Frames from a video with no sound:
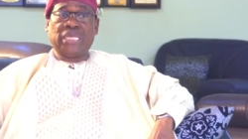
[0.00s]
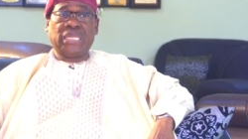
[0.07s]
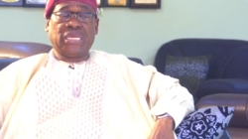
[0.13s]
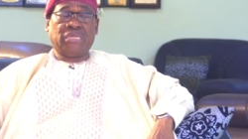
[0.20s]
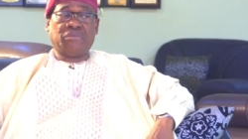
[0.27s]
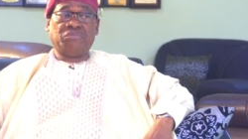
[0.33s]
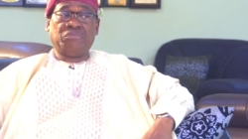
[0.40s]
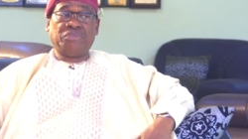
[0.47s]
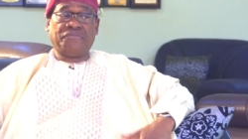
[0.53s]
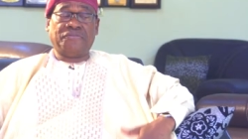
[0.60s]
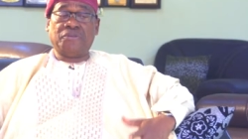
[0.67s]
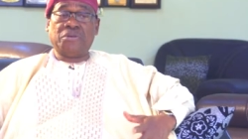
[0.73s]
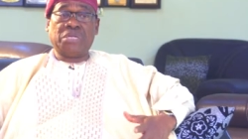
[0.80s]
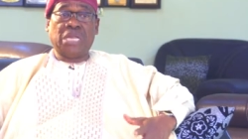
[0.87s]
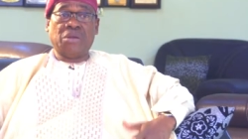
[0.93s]
than
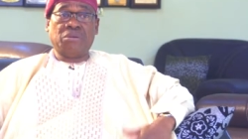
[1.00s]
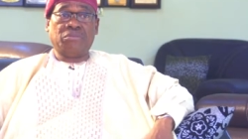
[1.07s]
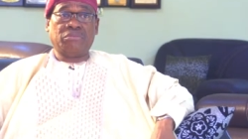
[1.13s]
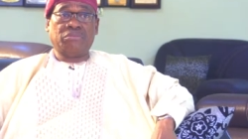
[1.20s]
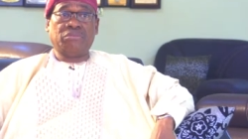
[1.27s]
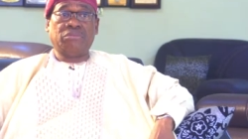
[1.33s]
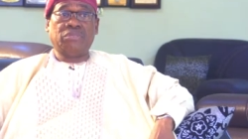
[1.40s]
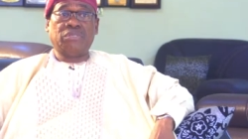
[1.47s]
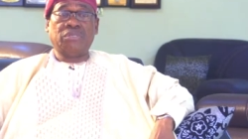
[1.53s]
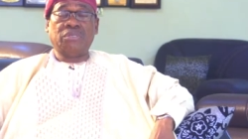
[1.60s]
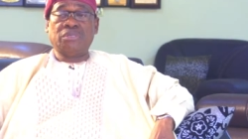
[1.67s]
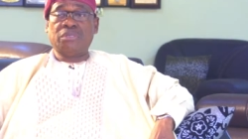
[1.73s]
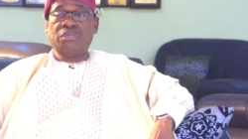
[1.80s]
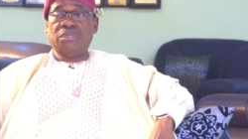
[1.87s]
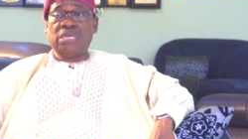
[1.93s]
before now.
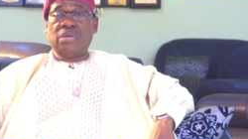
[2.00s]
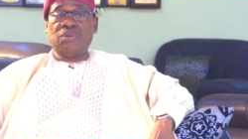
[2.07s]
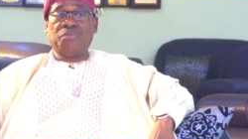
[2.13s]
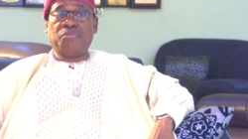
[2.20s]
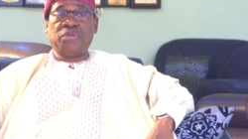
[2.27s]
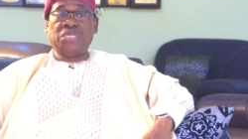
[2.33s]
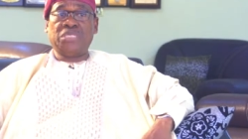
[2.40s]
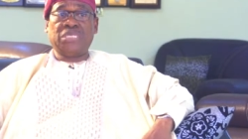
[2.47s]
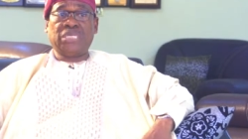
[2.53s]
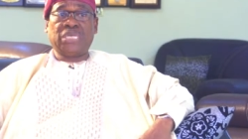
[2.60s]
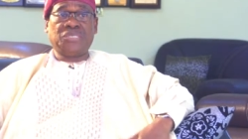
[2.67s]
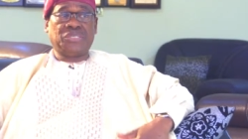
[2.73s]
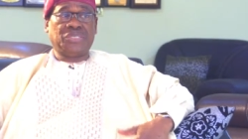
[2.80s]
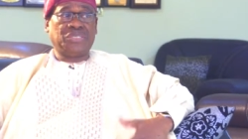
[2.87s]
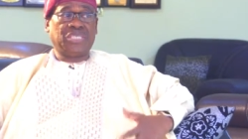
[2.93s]
Our political
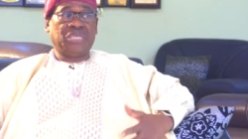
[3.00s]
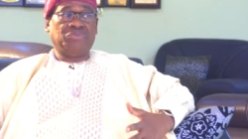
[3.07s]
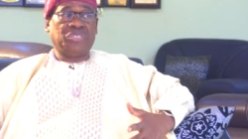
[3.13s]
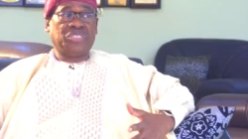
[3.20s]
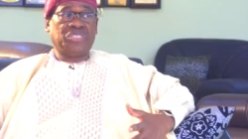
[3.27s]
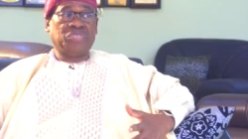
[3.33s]
system is